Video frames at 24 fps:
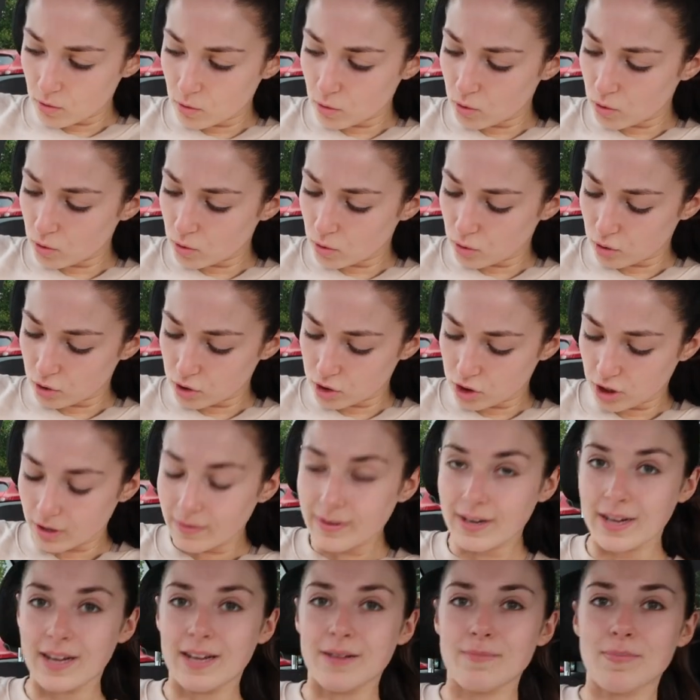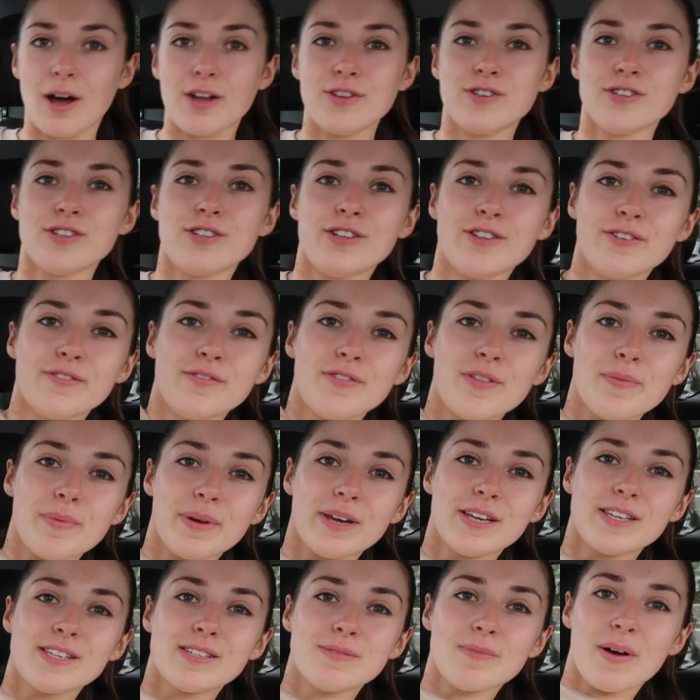all you need. But I just love the
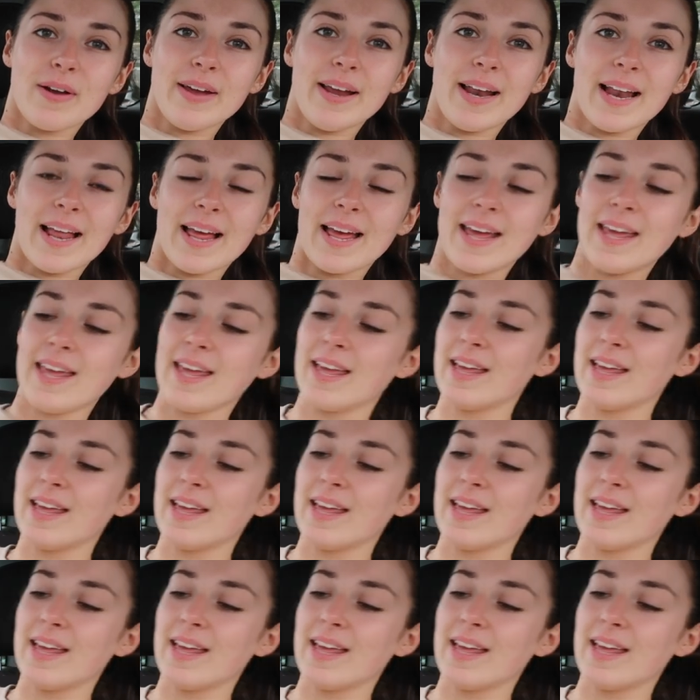big smiley.